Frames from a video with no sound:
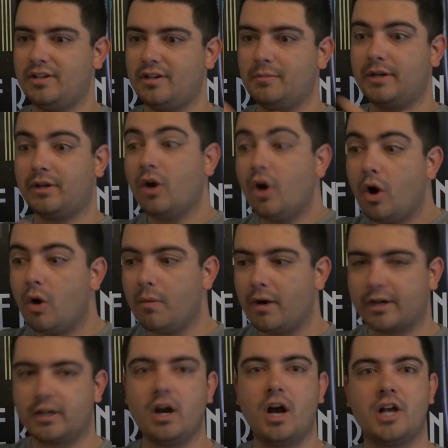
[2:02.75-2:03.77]
and I'm like, oh
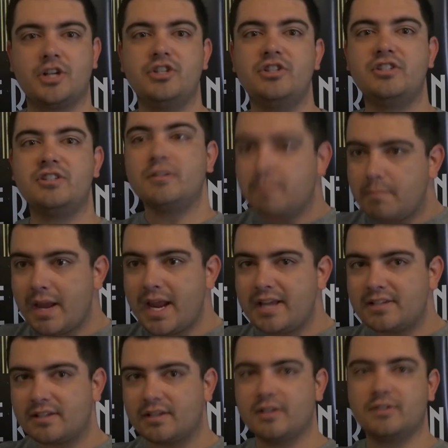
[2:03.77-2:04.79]
my gosh, this is
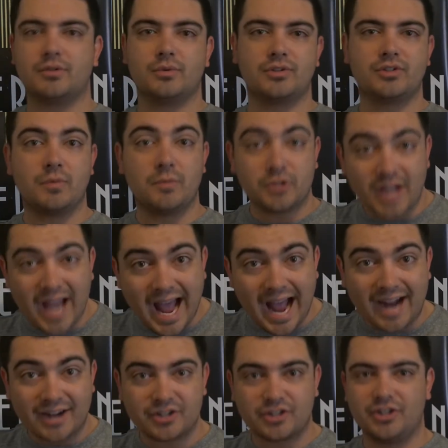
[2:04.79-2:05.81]
amazing, because there was so much
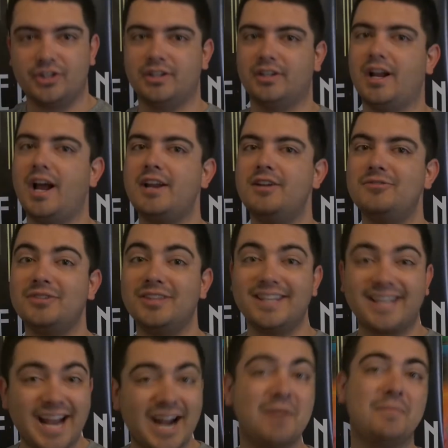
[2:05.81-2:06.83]
action, and I didn't really
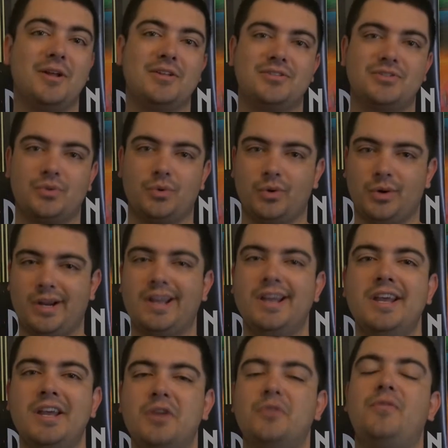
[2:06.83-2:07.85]
care about the story.
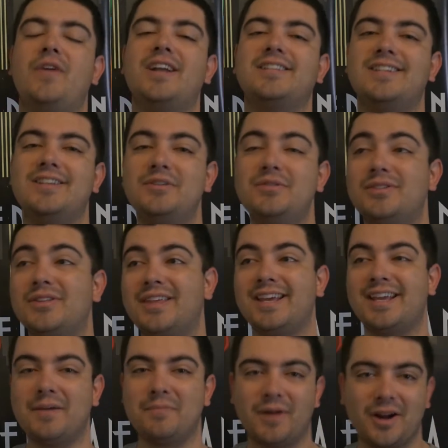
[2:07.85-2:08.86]
In fact, I used to
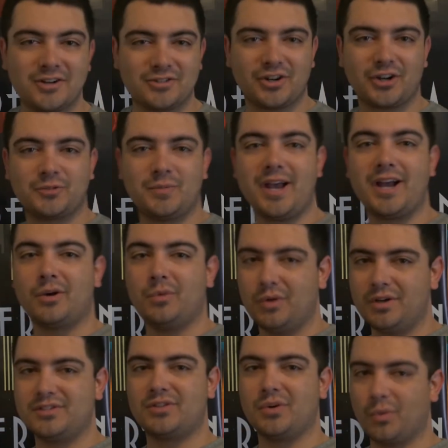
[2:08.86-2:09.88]
think Empire Strikes Back
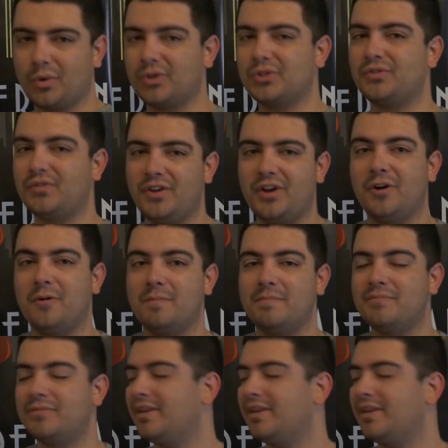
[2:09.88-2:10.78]
was the worst film.